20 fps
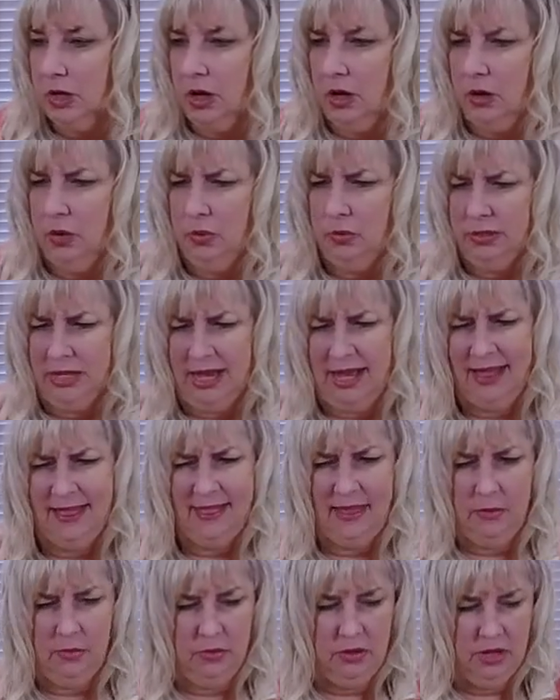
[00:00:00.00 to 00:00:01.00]
Oh yeah,
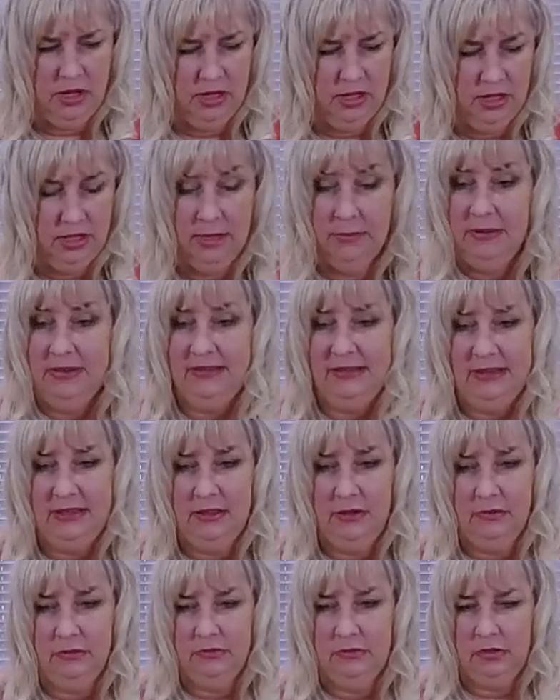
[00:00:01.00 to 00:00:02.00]
they would. Let me see
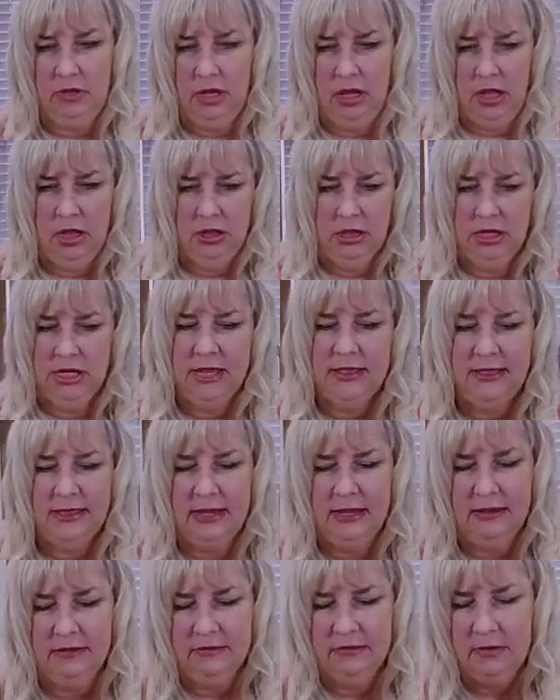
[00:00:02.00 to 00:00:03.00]
those. Look at
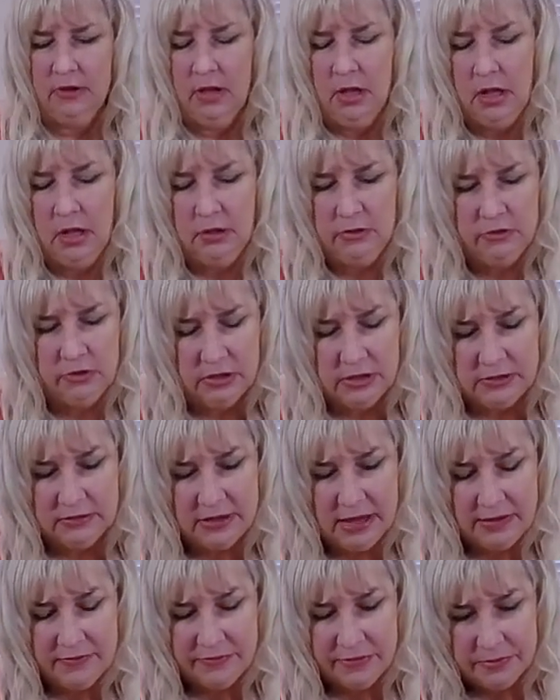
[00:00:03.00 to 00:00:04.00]
these. So these
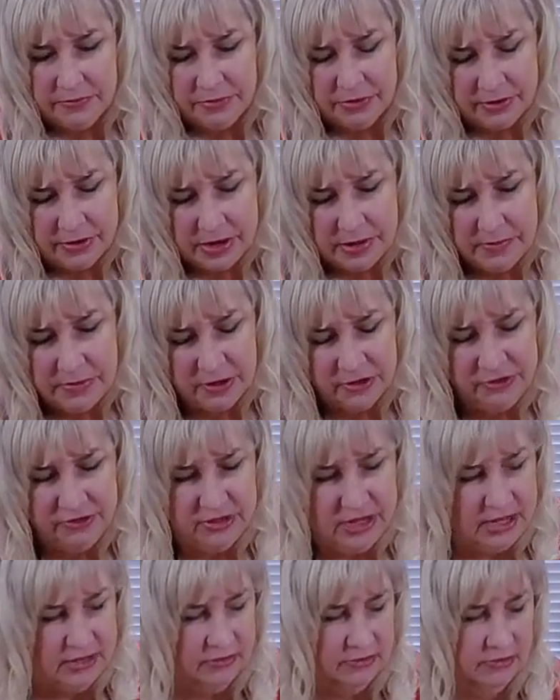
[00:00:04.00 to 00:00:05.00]
came from 30 Birds
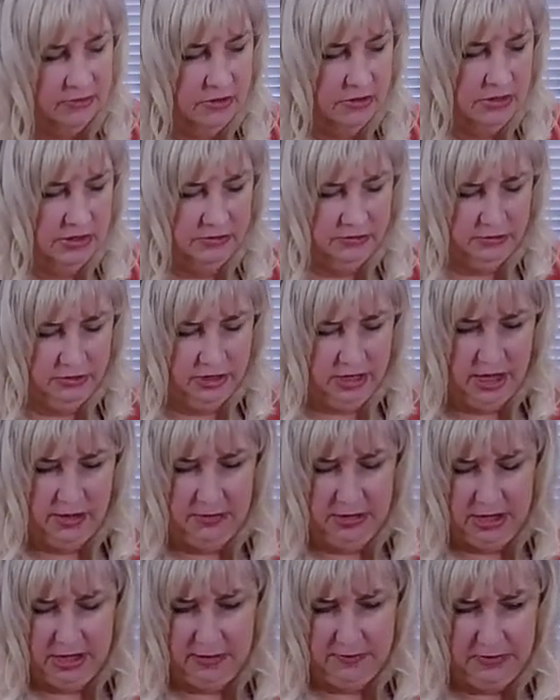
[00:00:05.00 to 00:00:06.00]
Nest, so these are
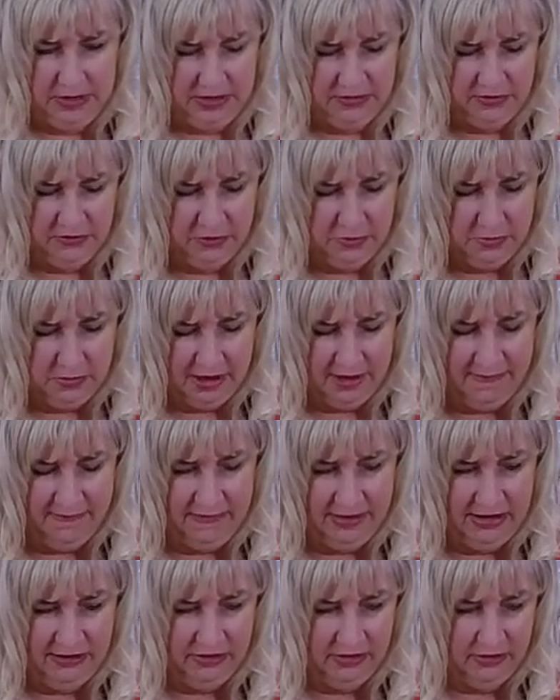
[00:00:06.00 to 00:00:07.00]
coming up into my
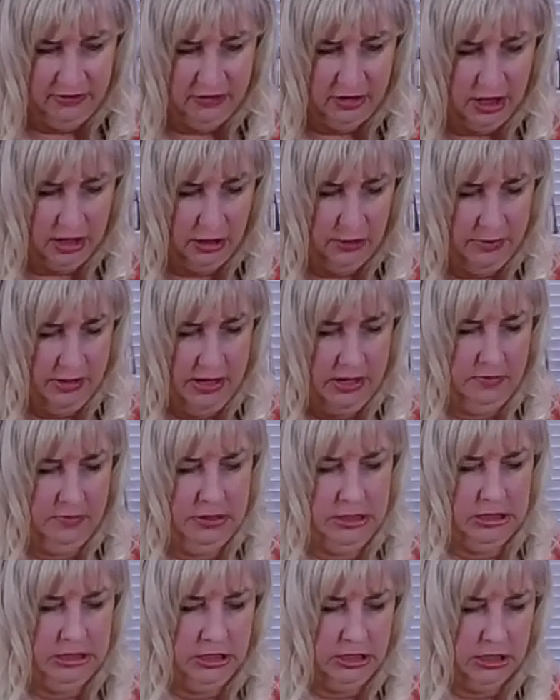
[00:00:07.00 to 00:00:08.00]
vintage Halloween,
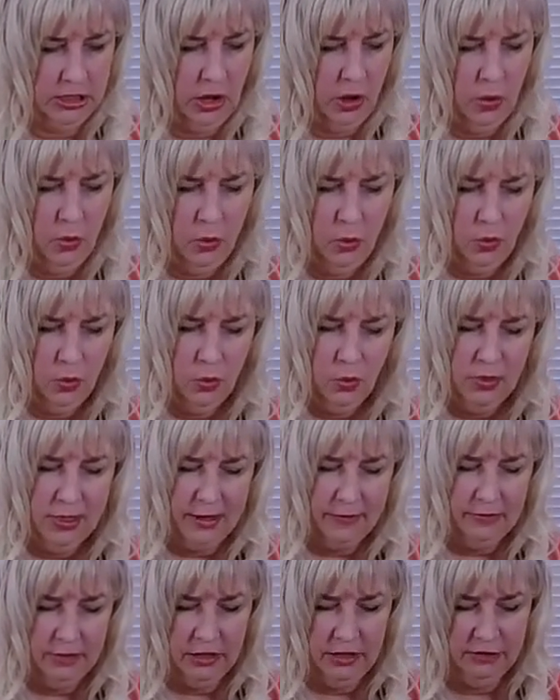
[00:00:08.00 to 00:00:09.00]
but look, ooh, that
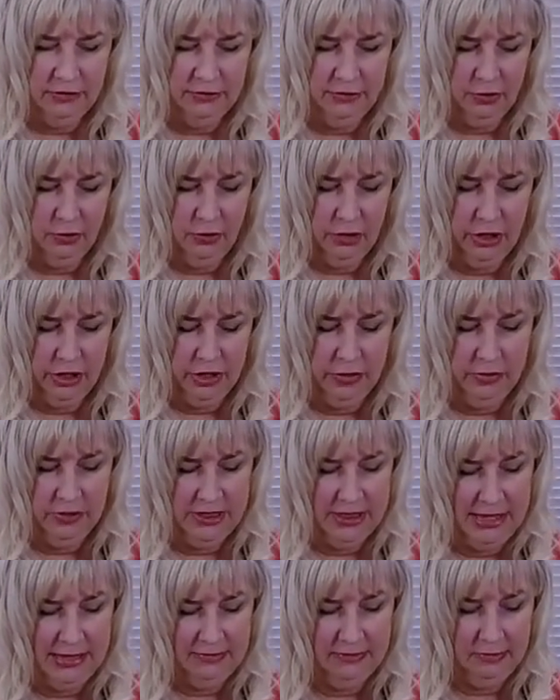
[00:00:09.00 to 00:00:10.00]
would look so good with
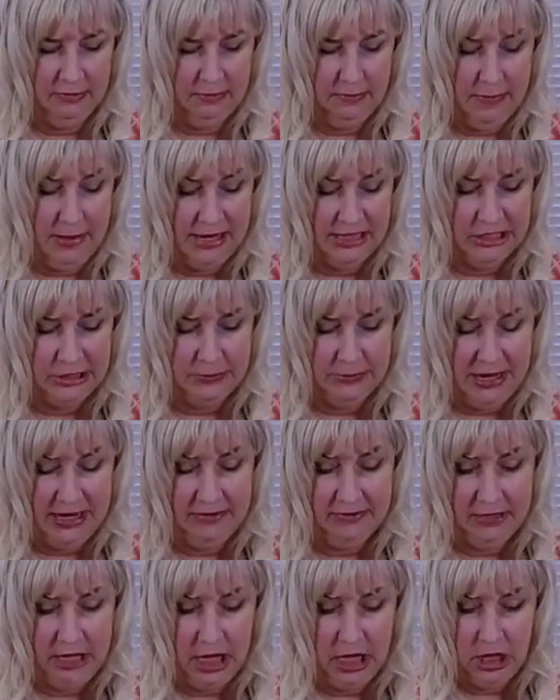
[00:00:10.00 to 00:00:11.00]
this mesh base
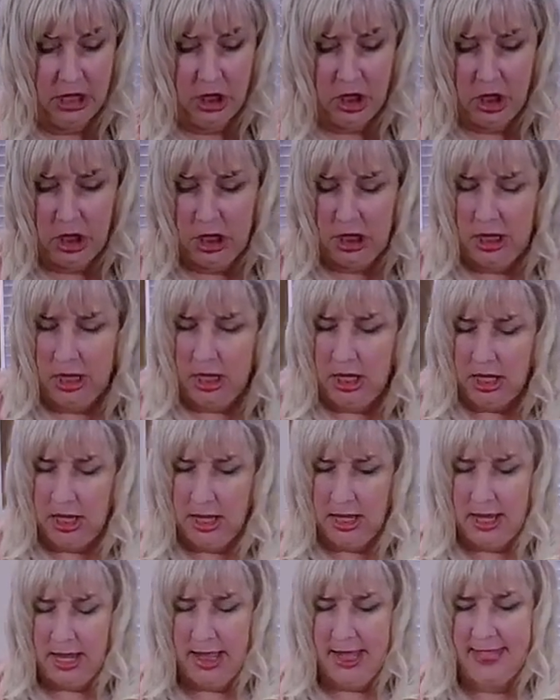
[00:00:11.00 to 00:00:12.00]
color.
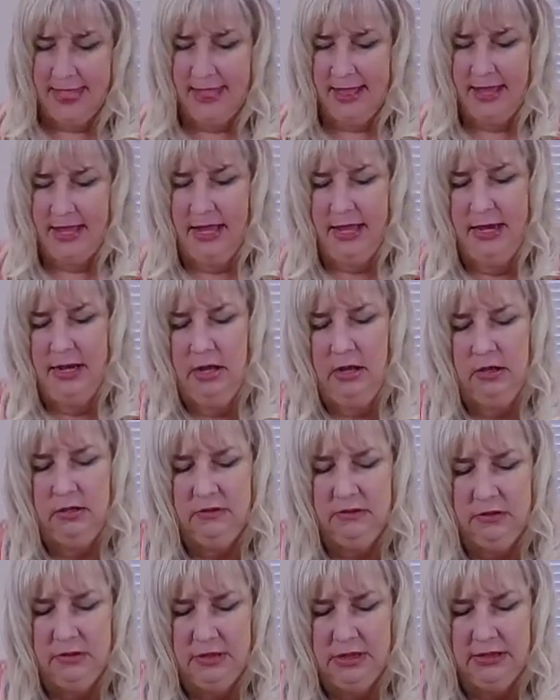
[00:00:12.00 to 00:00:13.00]
And then
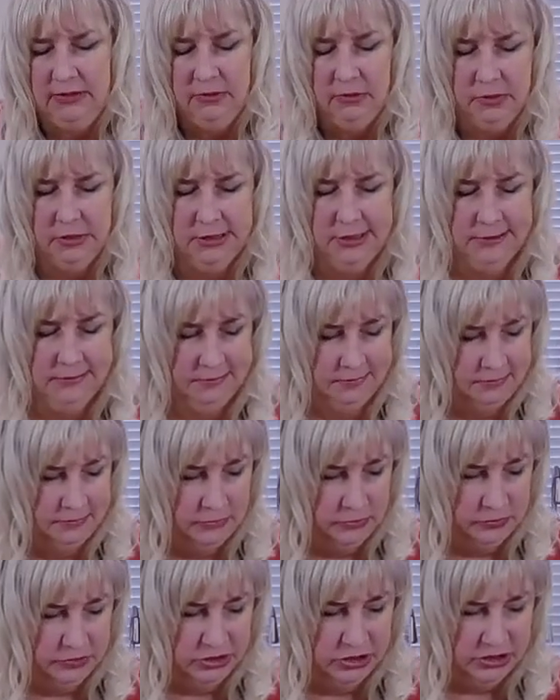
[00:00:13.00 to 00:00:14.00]
also this one,
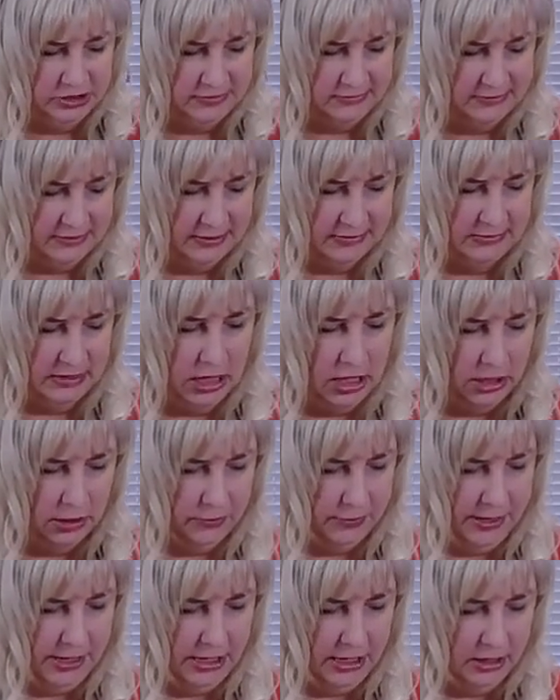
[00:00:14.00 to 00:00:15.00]
which just says
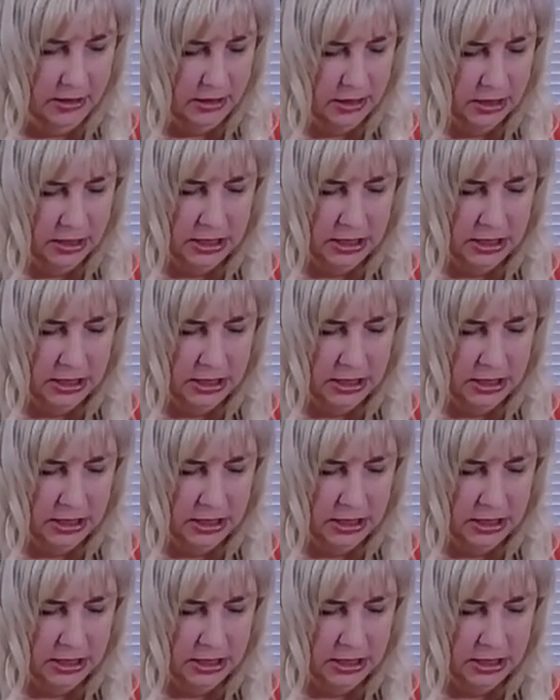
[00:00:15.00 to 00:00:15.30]
Halloween,